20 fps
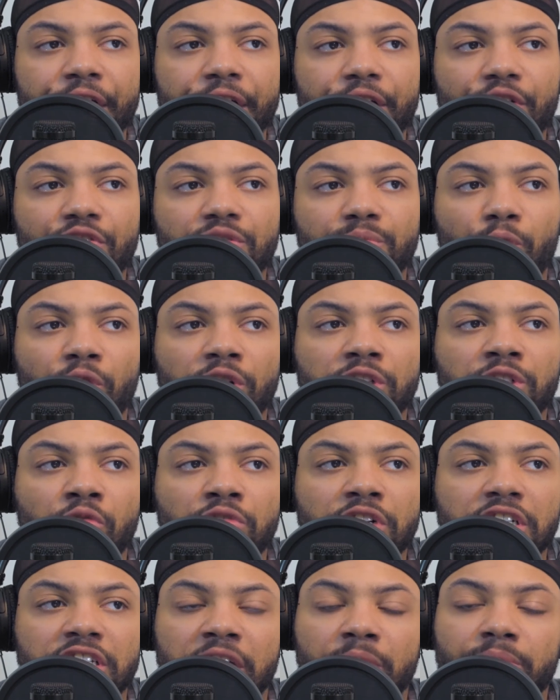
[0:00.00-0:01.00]
It was more so
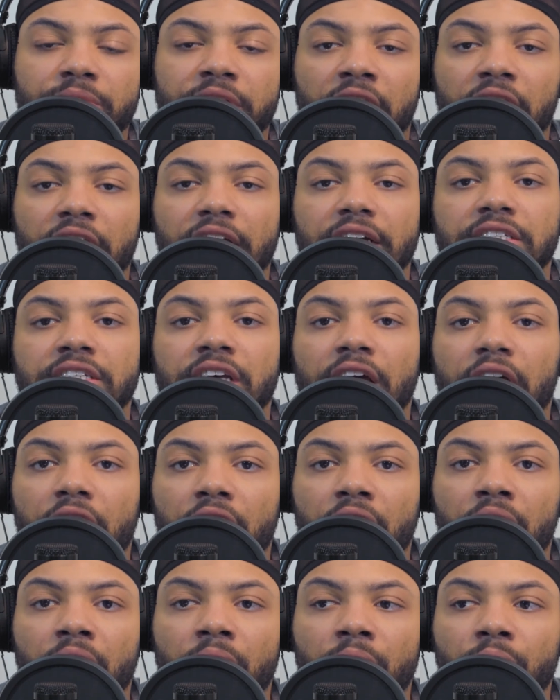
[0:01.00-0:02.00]
just him telling a
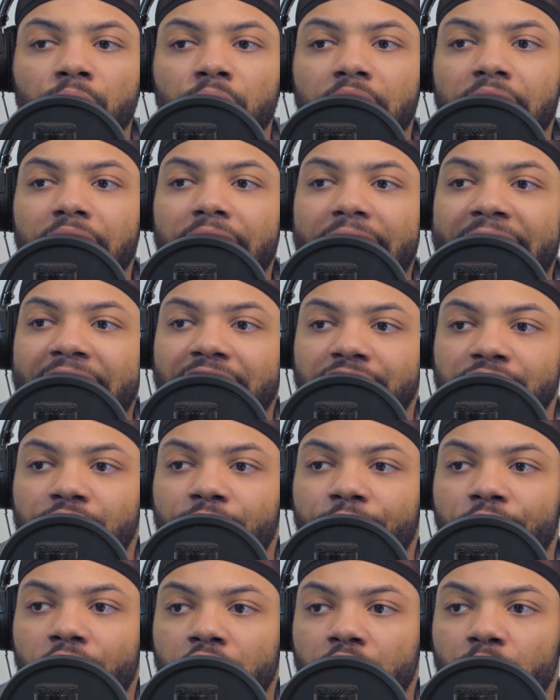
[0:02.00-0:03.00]
tale as
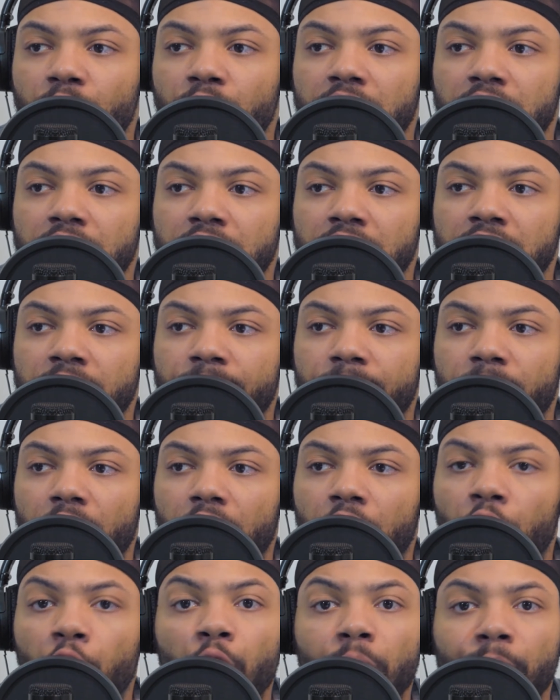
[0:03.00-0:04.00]
if he was
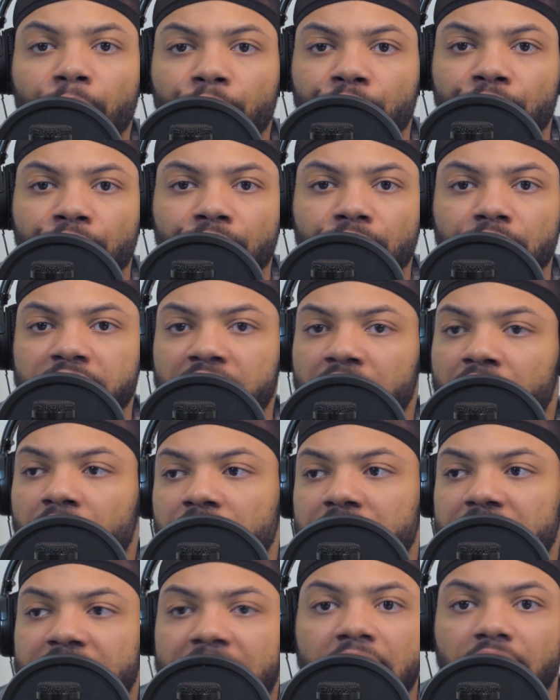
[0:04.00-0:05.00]
Homer telling
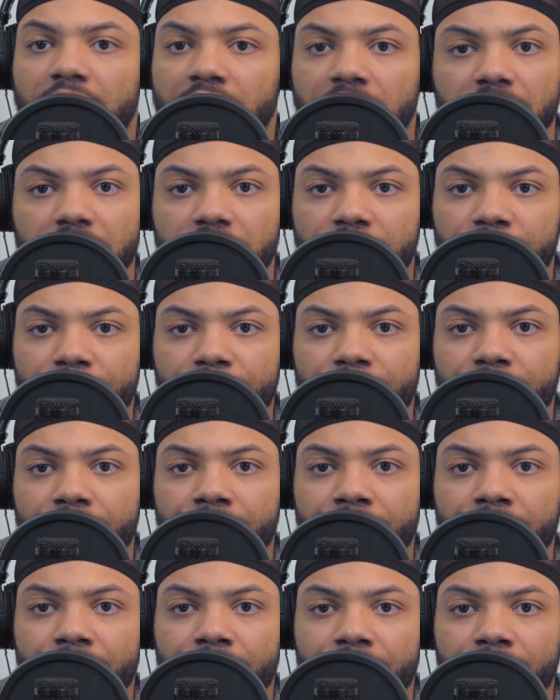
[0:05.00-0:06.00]
the Odyssey.
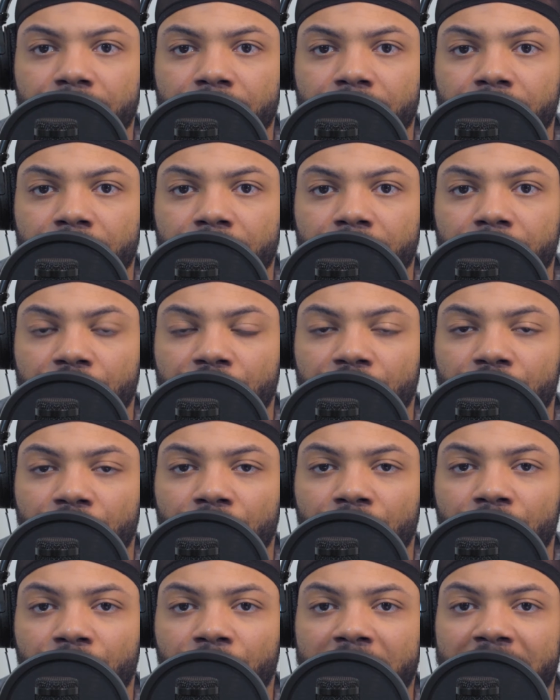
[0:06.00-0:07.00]

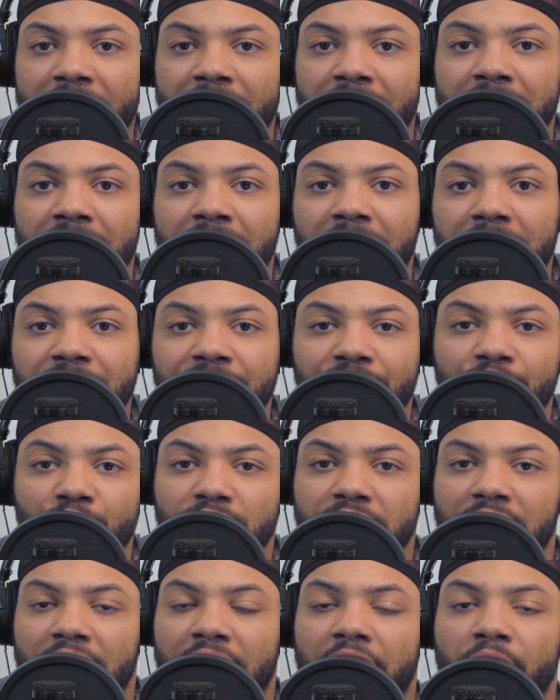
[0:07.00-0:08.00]
And he
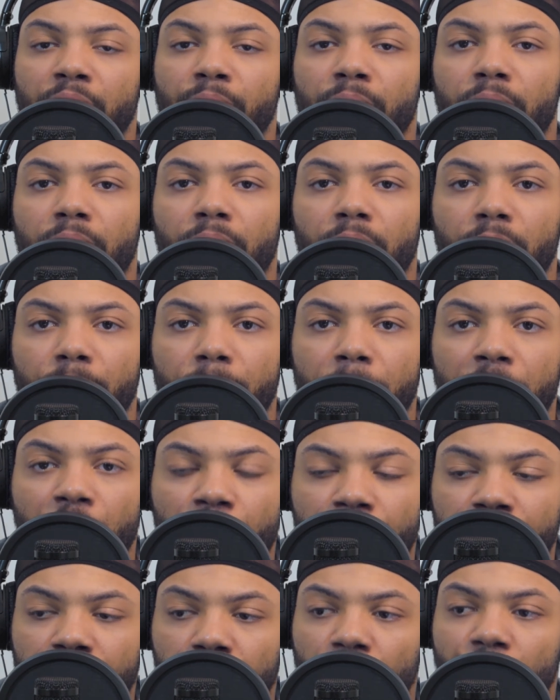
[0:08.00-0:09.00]
used a lot of
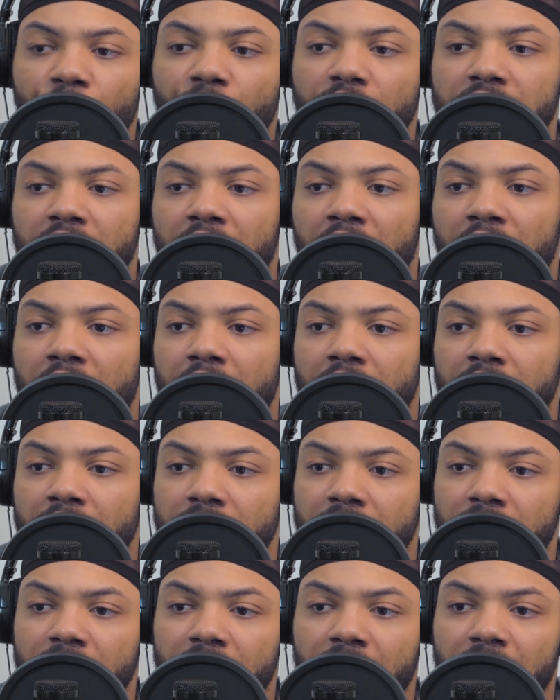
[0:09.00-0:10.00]
metaphors and a lot of